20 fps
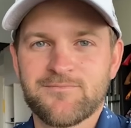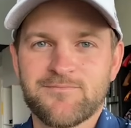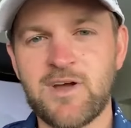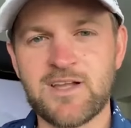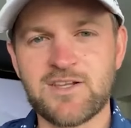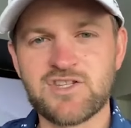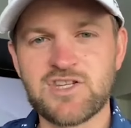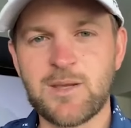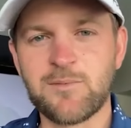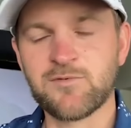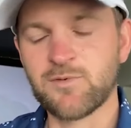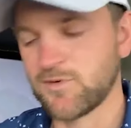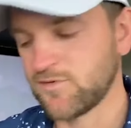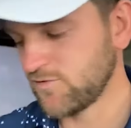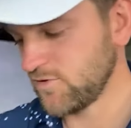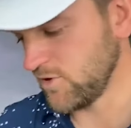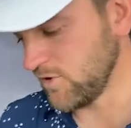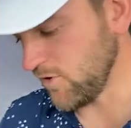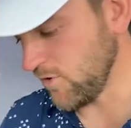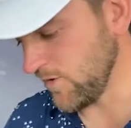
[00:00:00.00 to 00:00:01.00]
Right, James wants
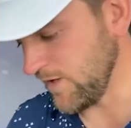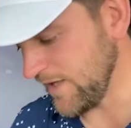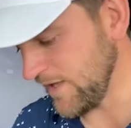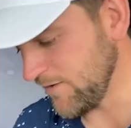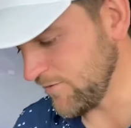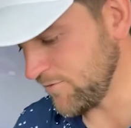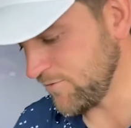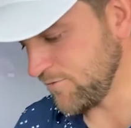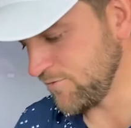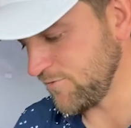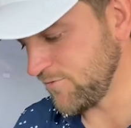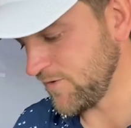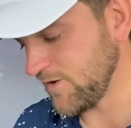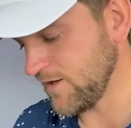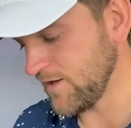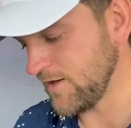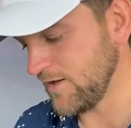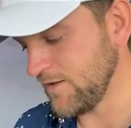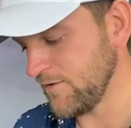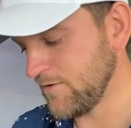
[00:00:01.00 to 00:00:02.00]
to know if
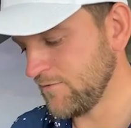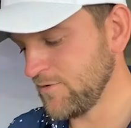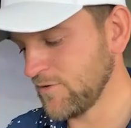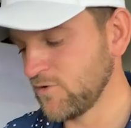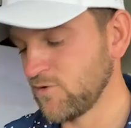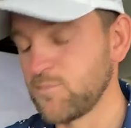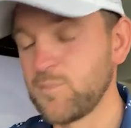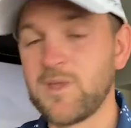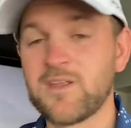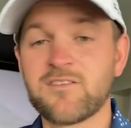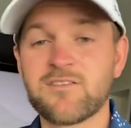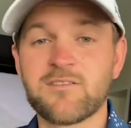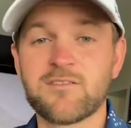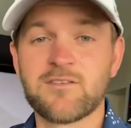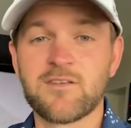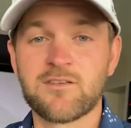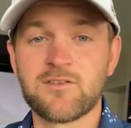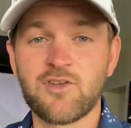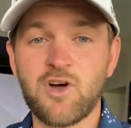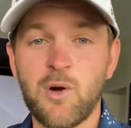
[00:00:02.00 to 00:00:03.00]
uh, if I could be
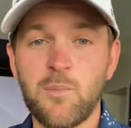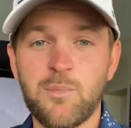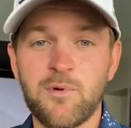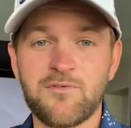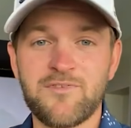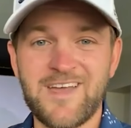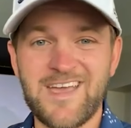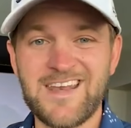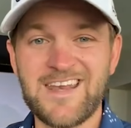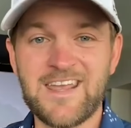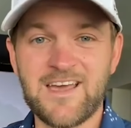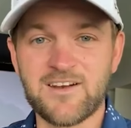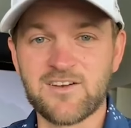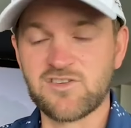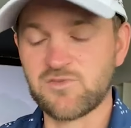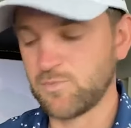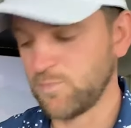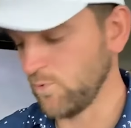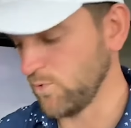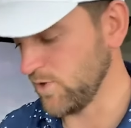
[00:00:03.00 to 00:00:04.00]
at the top of any other
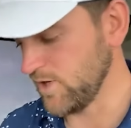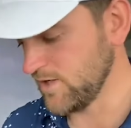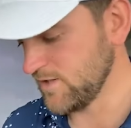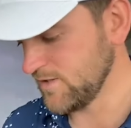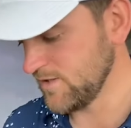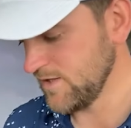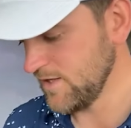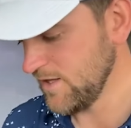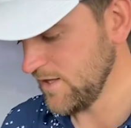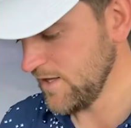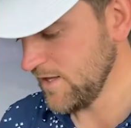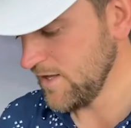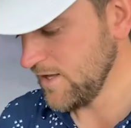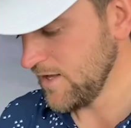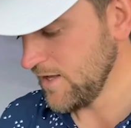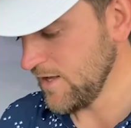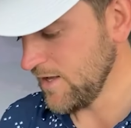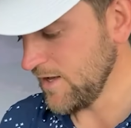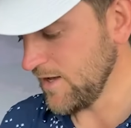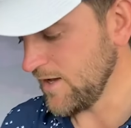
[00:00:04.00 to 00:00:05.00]
sport,
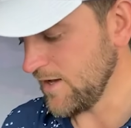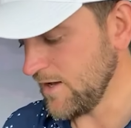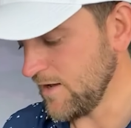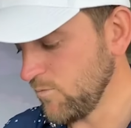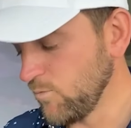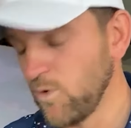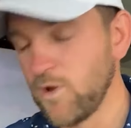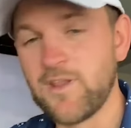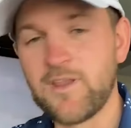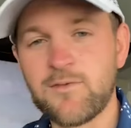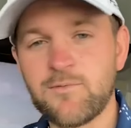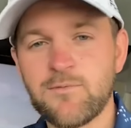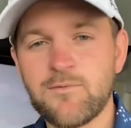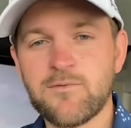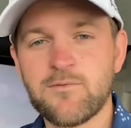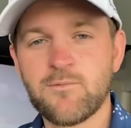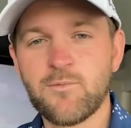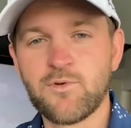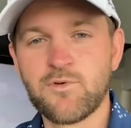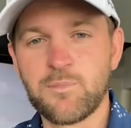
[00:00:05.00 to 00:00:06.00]
uh, what it
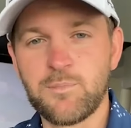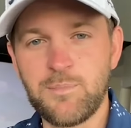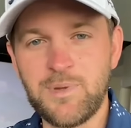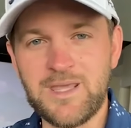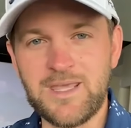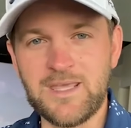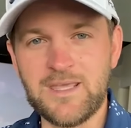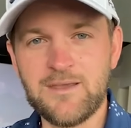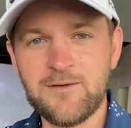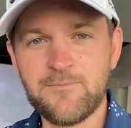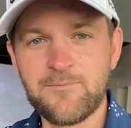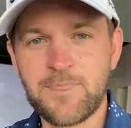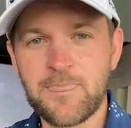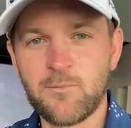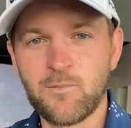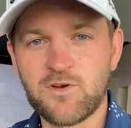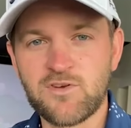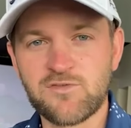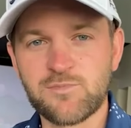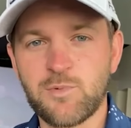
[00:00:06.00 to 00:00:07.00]
would be,
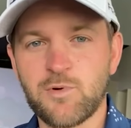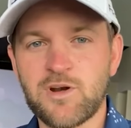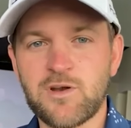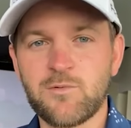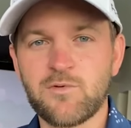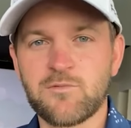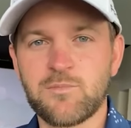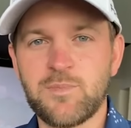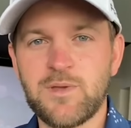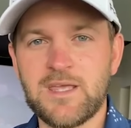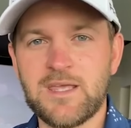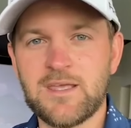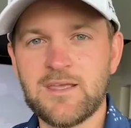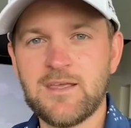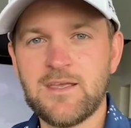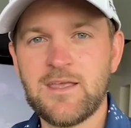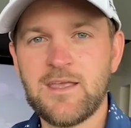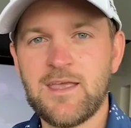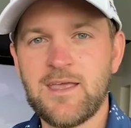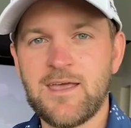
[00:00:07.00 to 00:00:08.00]
which sport it would
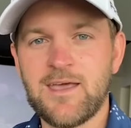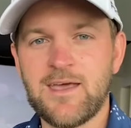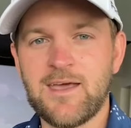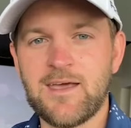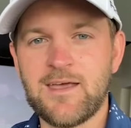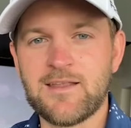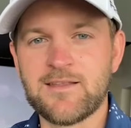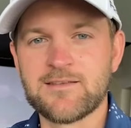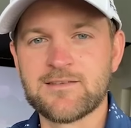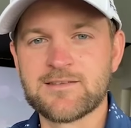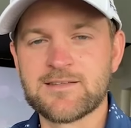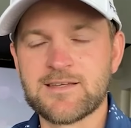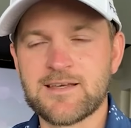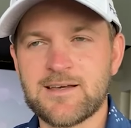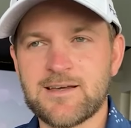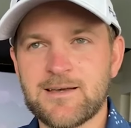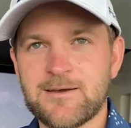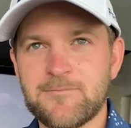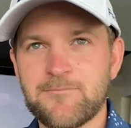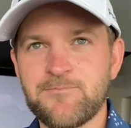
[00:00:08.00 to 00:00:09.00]
be, and
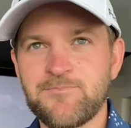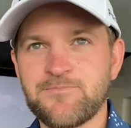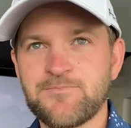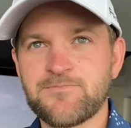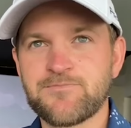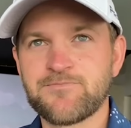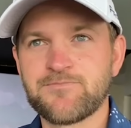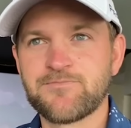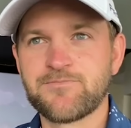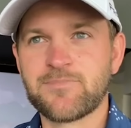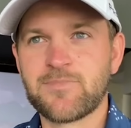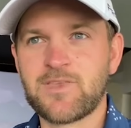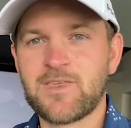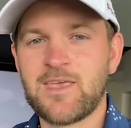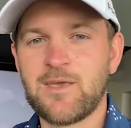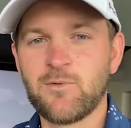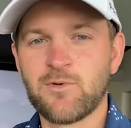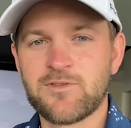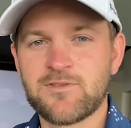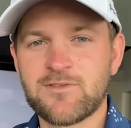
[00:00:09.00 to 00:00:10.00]
um,
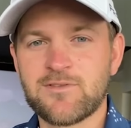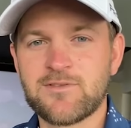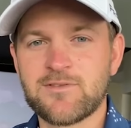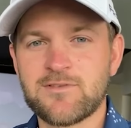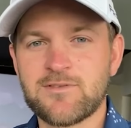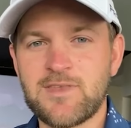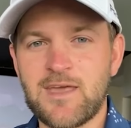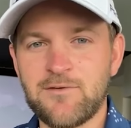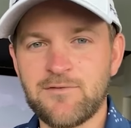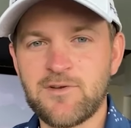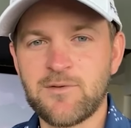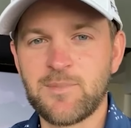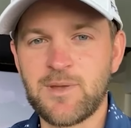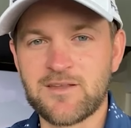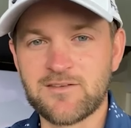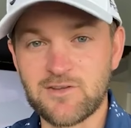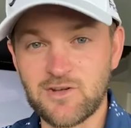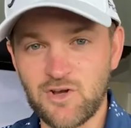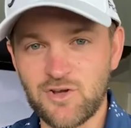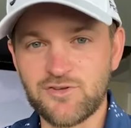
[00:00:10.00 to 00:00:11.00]
it would definitely be
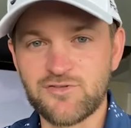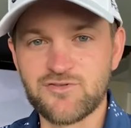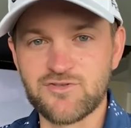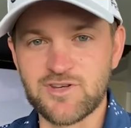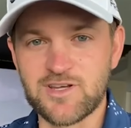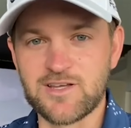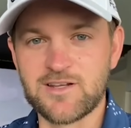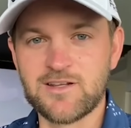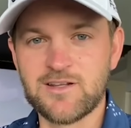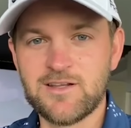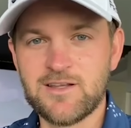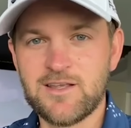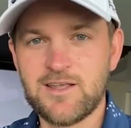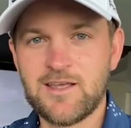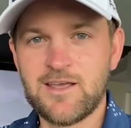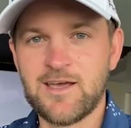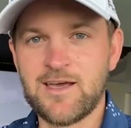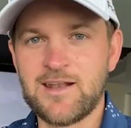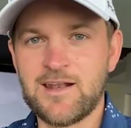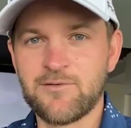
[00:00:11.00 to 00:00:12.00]
as an Austrian,
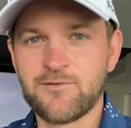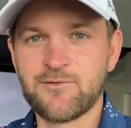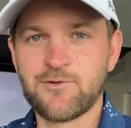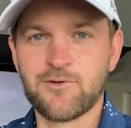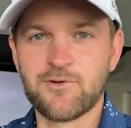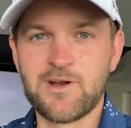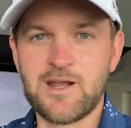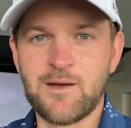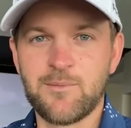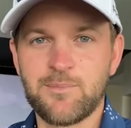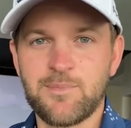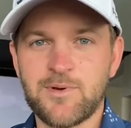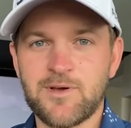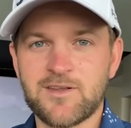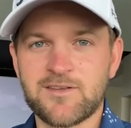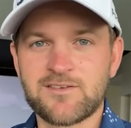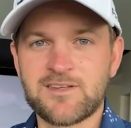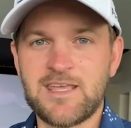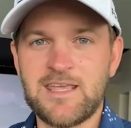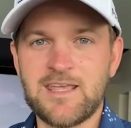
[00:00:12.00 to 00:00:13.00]
and I've grown up
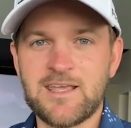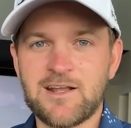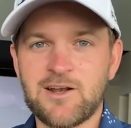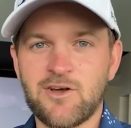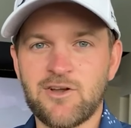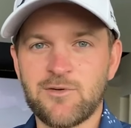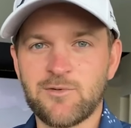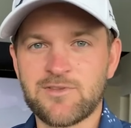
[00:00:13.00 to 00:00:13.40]
uh, skiing a lot.